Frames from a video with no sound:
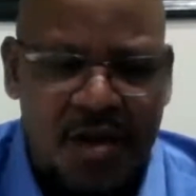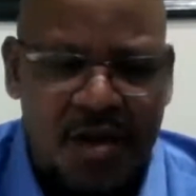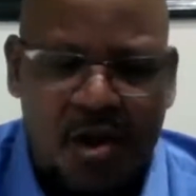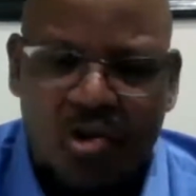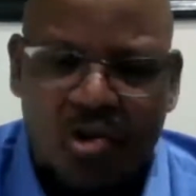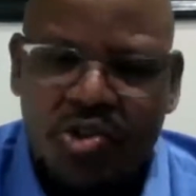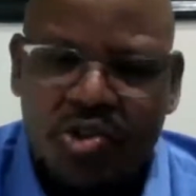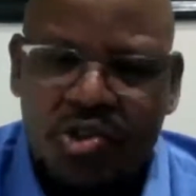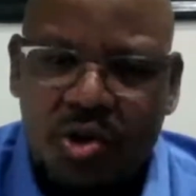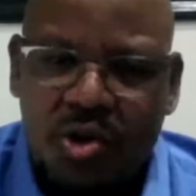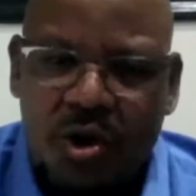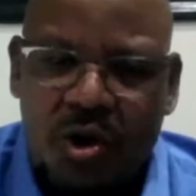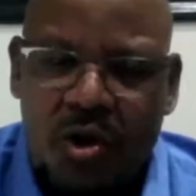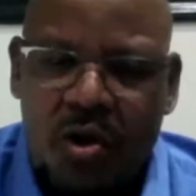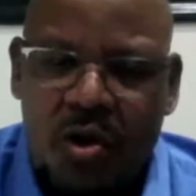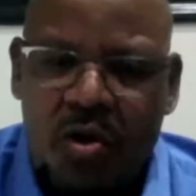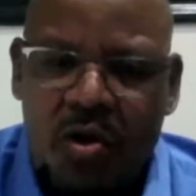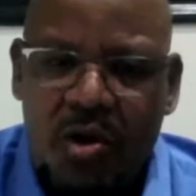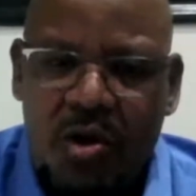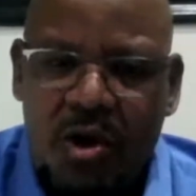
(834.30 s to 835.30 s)

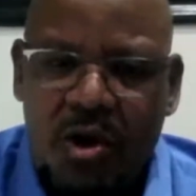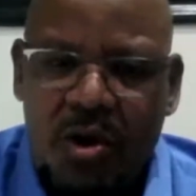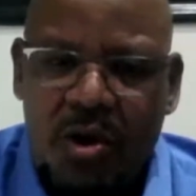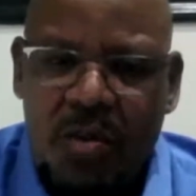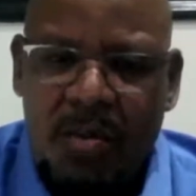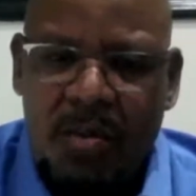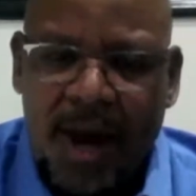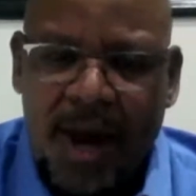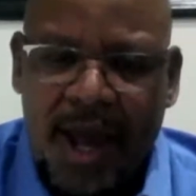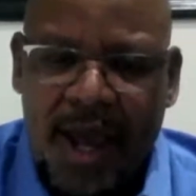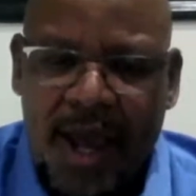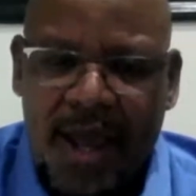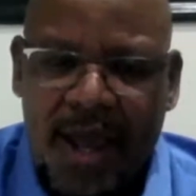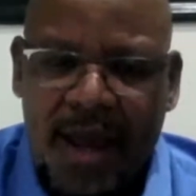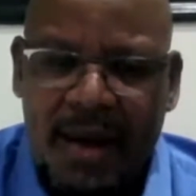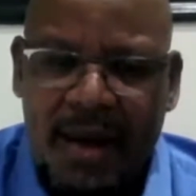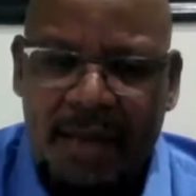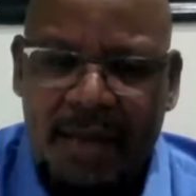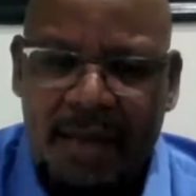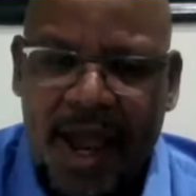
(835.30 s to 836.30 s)
also
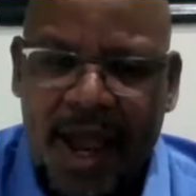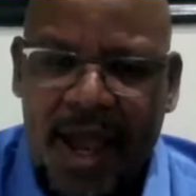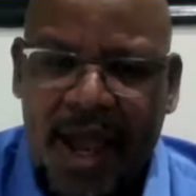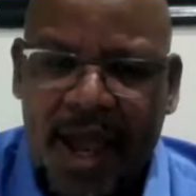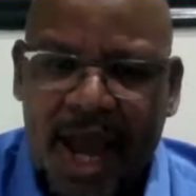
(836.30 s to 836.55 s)
by